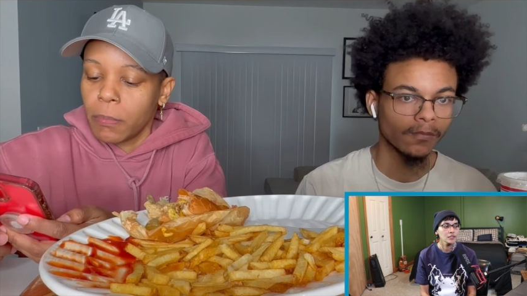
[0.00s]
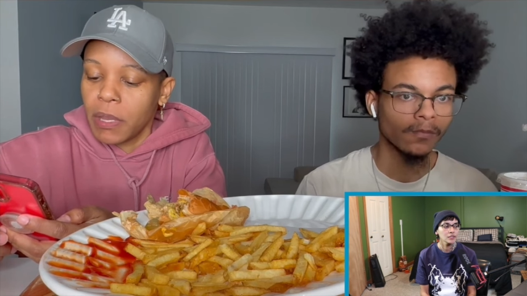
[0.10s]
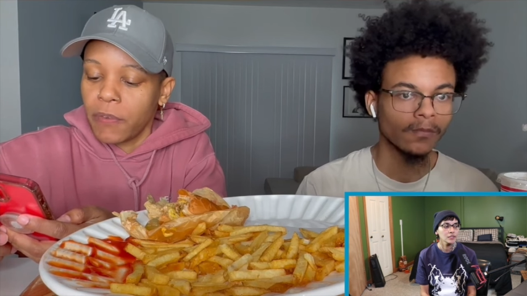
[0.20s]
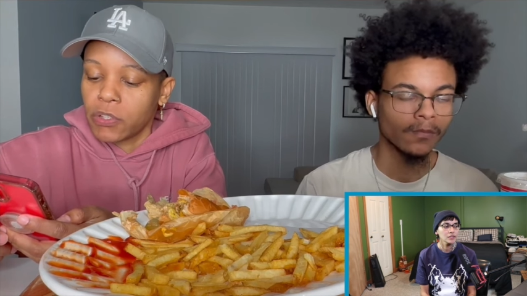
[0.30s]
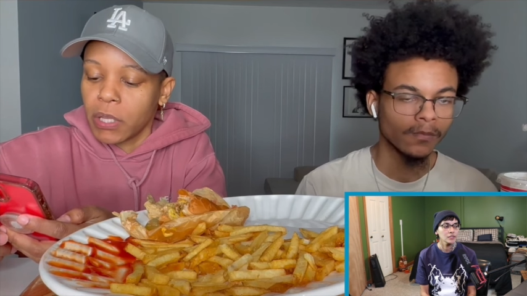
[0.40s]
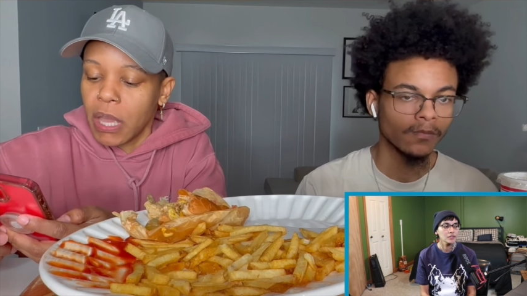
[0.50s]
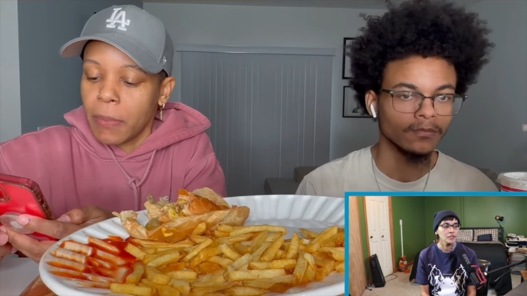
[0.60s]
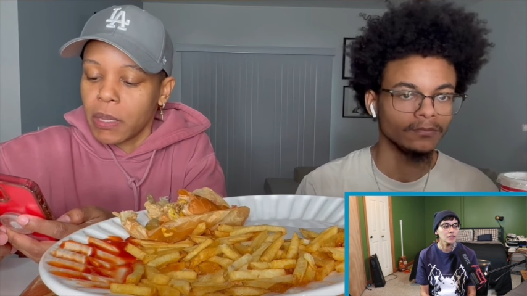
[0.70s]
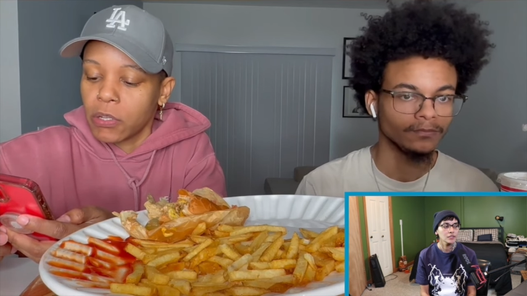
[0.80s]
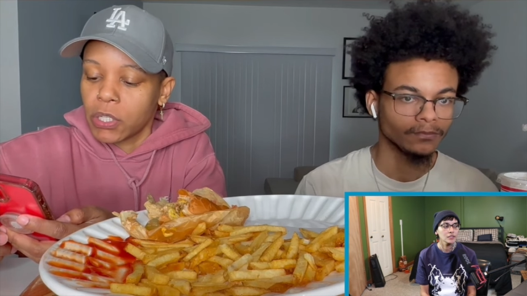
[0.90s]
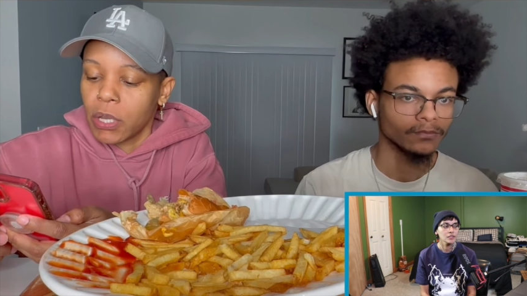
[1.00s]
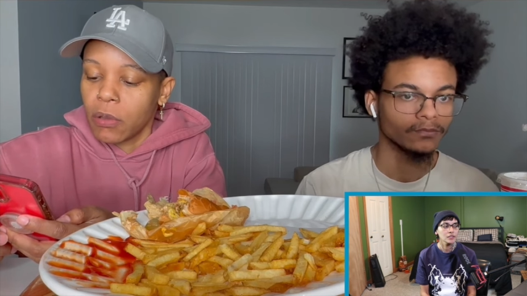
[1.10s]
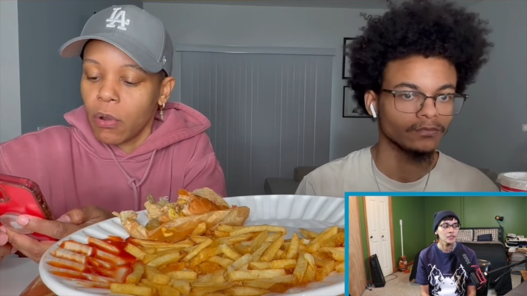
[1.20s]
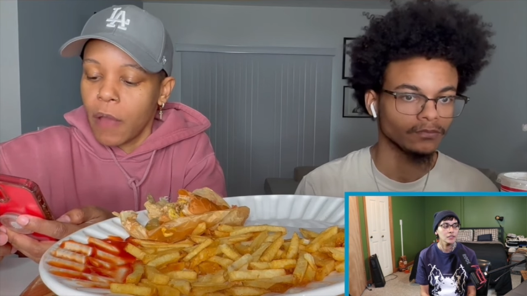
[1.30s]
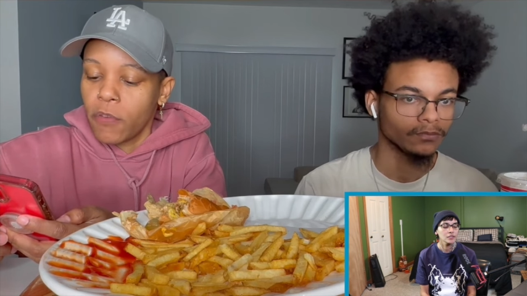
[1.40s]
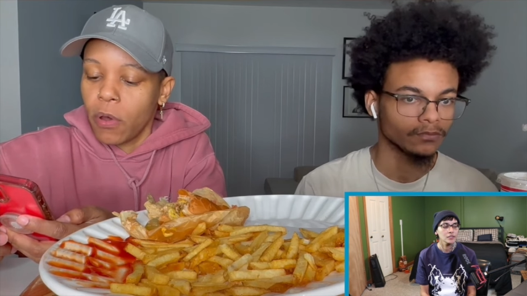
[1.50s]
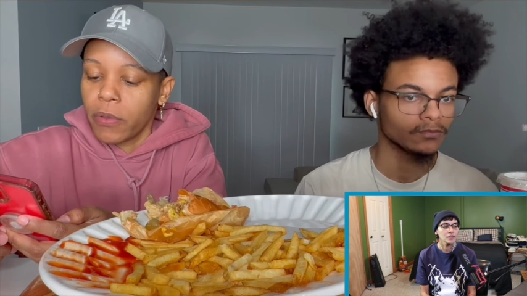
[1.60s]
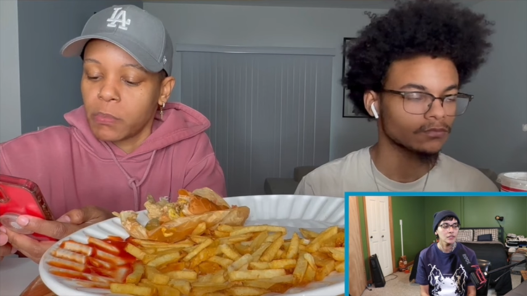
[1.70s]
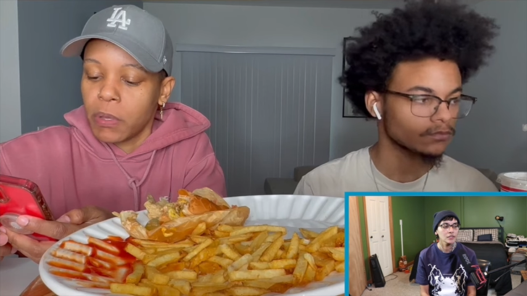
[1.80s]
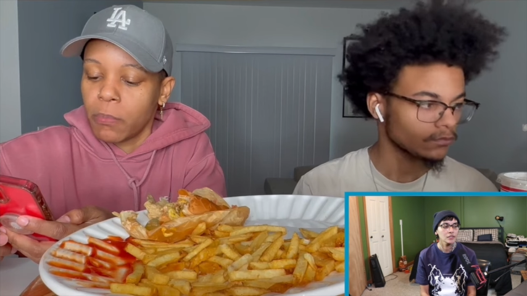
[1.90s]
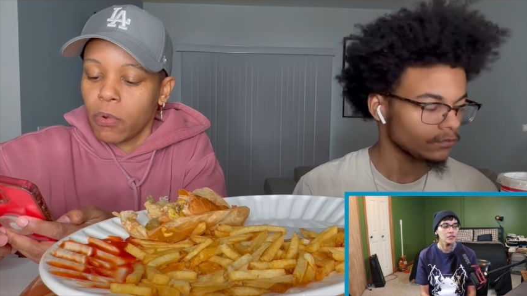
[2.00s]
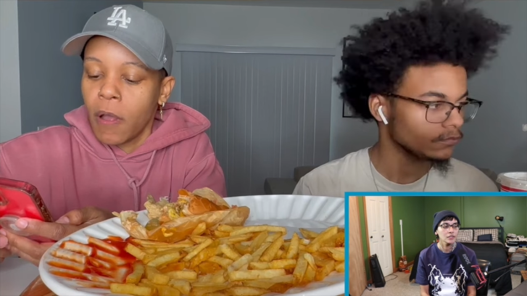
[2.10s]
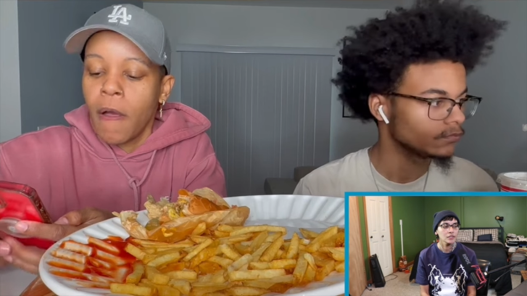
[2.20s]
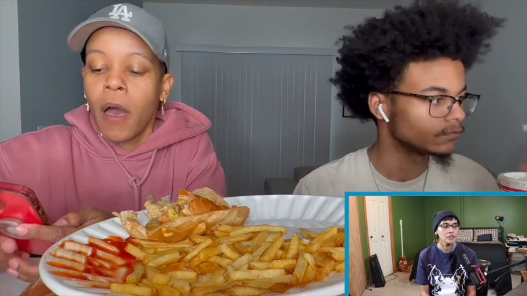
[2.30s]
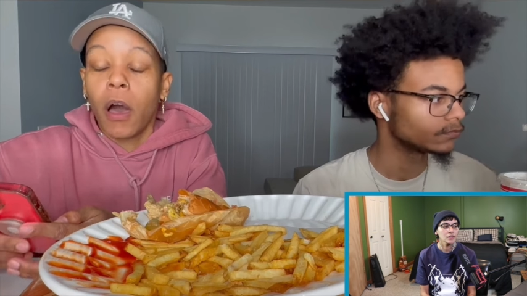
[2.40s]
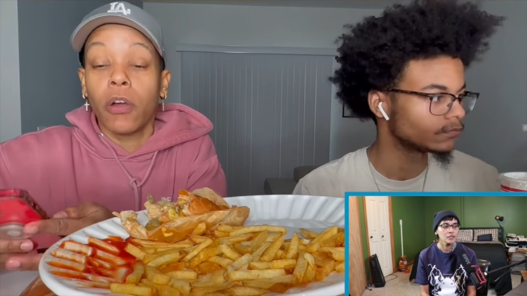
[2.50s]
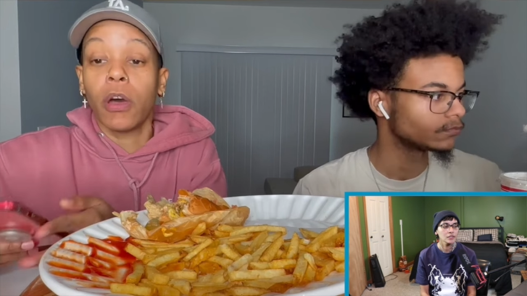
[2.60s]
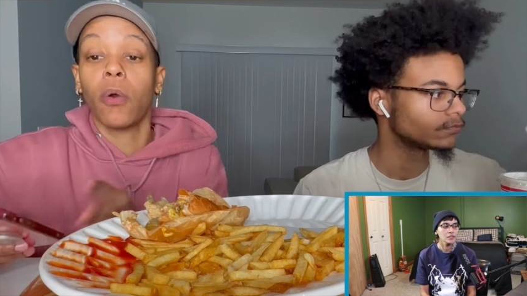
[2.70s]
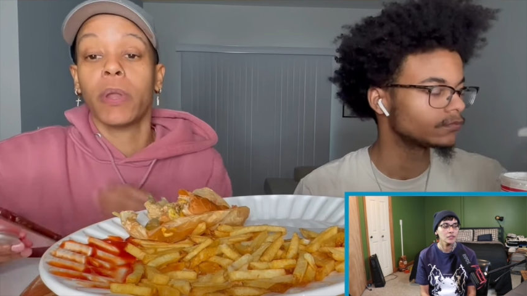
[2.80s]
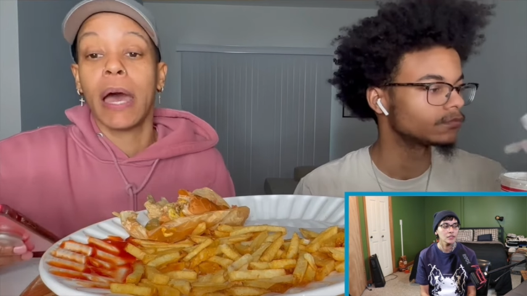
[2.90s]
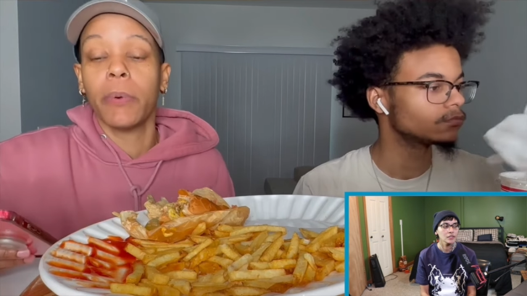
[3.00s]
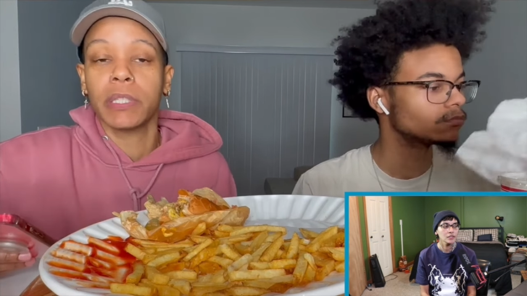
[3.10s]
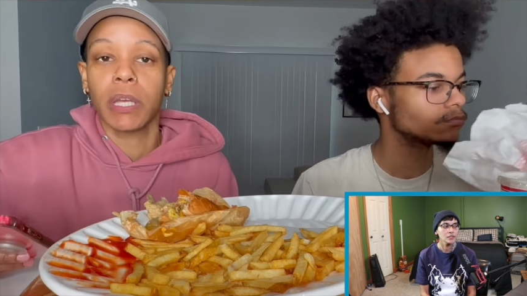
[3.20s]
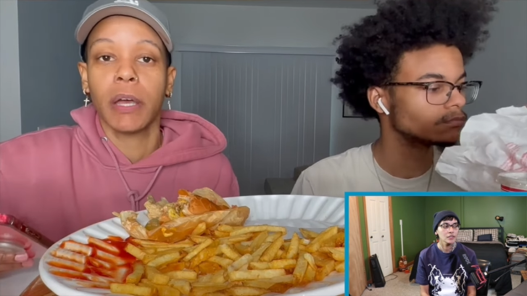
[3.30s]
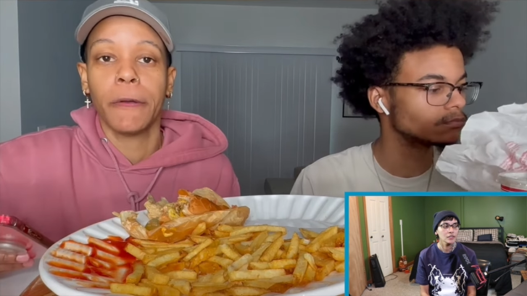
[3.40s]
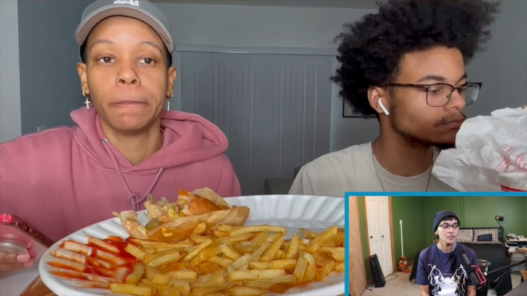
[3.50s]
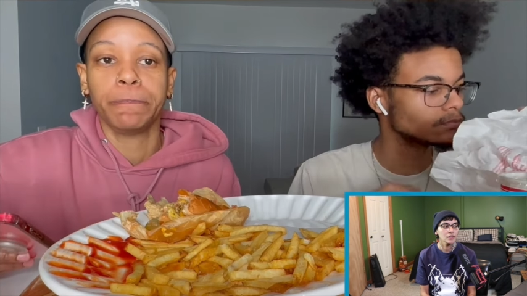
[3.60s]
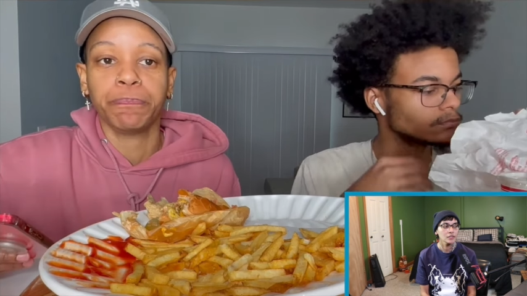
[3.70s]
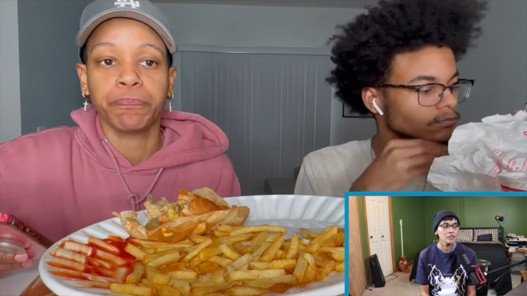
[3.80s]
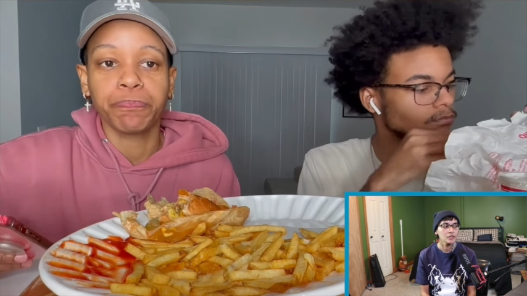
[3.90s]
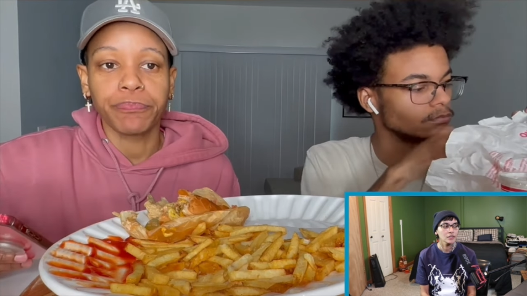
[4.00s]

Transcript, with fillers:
Speaker 1: but eventually came out of your shell, or have you always been more? Oh no, when I was um,